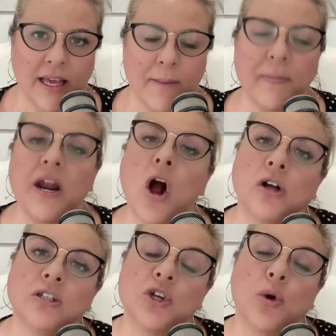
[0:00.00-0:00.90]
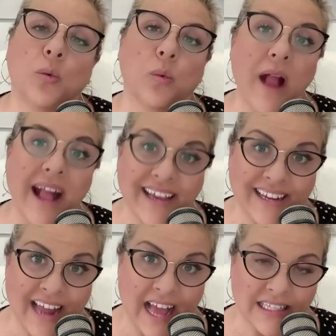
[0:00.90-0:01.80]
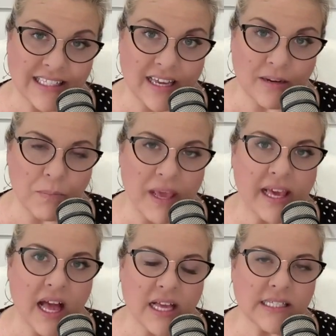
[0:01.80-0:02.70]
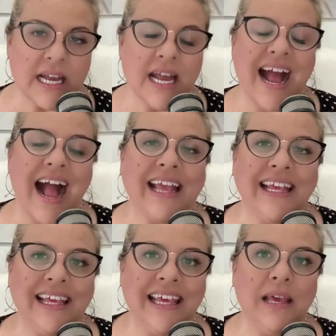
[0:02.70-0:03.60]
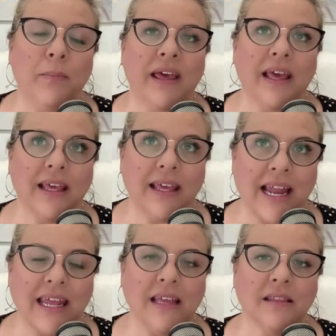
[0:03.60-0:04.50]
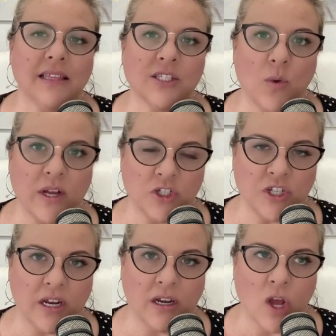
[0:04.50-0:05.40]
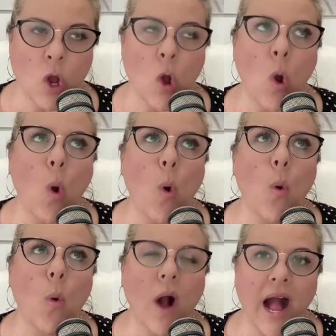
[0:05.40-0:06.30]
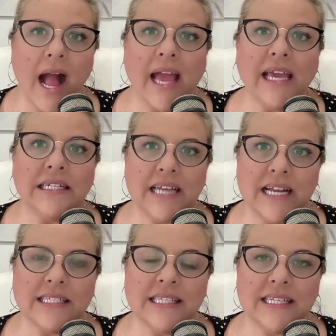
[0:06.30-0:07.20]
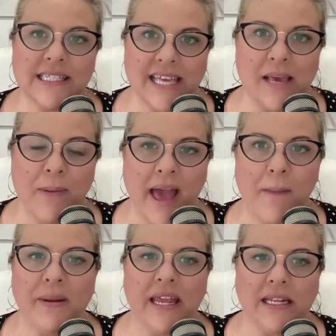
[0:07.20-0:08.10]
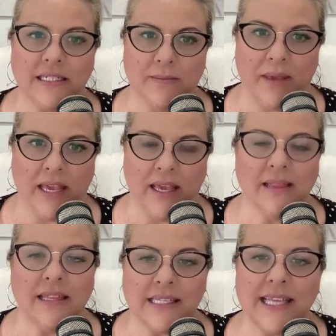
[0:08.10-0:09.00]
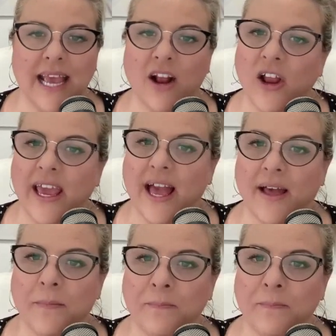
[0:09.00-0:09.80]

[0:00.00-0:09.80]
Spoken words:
but also recognize it, because I keep getting this question: why does this keep happening to me in this area?